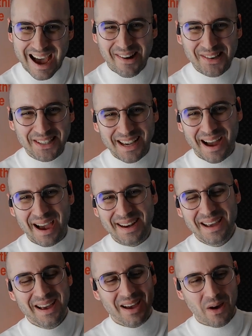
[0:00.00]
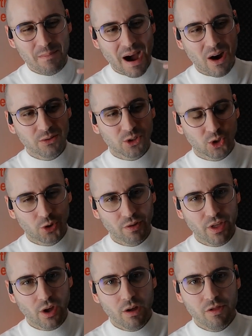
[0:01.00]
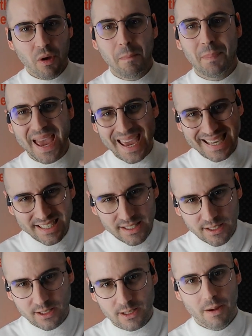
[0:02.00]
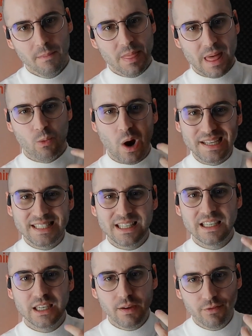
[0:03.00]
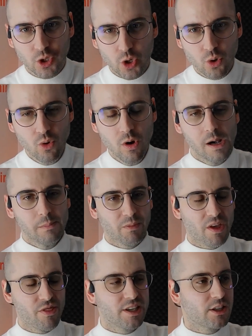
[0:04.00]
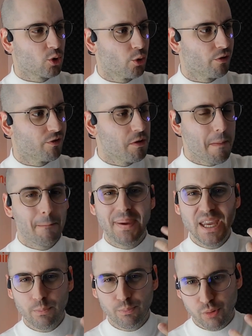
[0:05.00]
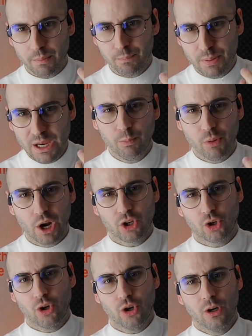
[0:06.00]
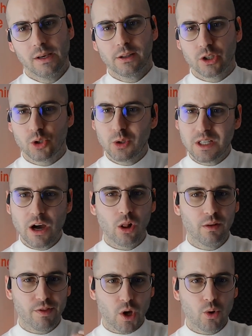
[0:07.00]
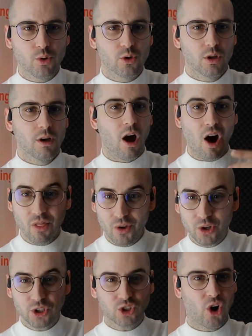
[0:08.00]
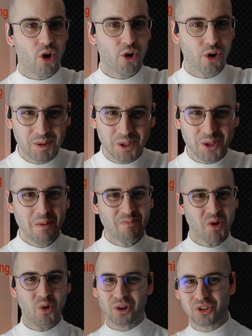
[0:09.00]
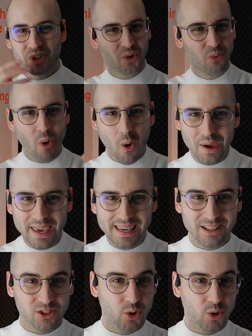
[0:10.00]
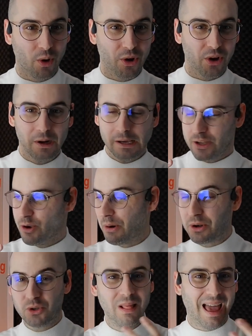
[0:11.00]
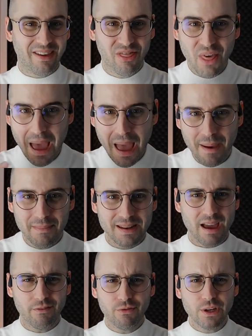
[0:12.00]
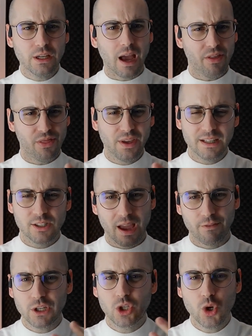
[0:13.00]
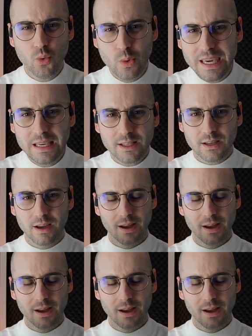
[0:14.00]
outside about sort of the pace that YC gives you, this sort of peer pressure, because you see all of those other startups who are just growing, and so you want to do like them. And I think it's every 2 weeks